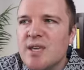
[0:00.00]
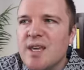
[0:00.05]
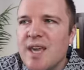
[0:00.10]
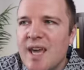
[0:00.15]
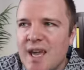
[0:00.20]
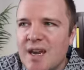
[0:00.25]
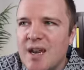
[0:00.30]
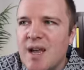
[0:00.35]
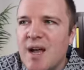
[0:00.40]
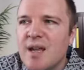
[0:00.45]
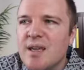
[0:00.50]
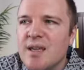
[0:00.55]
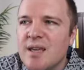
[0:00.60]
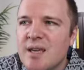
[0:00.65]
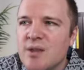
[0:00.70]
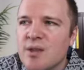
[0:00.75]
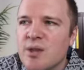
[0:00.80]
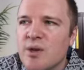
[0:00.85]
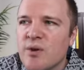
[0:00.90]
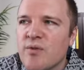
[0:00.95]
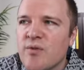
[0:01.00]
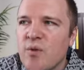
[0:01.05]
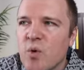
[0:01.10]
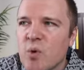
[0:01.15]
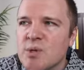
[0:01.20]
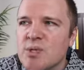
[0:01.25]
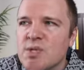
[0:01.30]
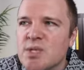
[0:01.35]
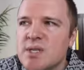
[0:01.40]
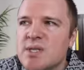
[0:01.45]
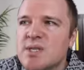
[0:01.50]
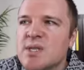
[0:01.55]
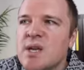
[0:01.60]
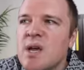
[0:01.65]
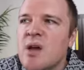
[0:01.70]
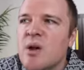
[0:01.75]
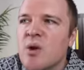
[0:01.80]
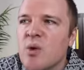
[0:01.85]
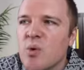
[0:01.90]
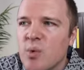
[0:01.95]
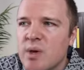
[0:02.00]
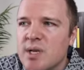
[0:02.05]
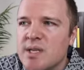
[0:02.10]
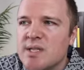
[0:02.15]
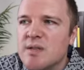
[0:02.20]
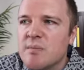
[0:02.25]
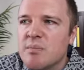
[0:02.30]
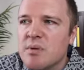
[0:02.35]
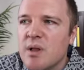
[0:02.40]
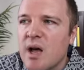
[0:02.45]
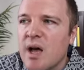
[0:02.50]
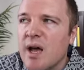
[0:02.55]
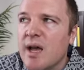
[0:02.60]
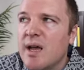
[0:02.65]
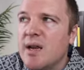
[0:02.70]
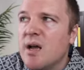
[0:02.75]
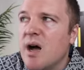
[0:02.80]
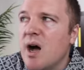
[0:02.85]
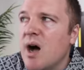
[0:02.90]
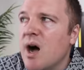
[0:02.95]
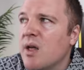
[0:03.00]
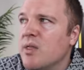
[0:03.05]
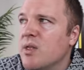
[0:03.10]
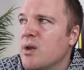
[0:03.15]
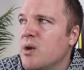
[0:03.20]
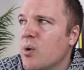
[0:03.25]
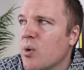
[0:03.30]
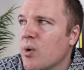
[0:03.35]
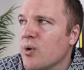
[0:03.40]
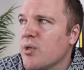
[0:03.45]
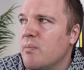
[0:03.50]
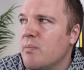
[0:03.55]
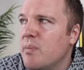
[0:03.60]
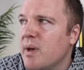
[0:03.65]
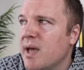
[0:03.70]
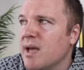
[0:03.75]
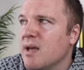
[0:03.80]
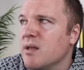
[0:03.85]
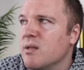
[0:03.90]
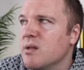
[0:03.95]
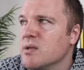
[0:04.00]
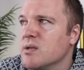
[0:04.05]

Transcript: cannot get their forces resupplied on the north bank of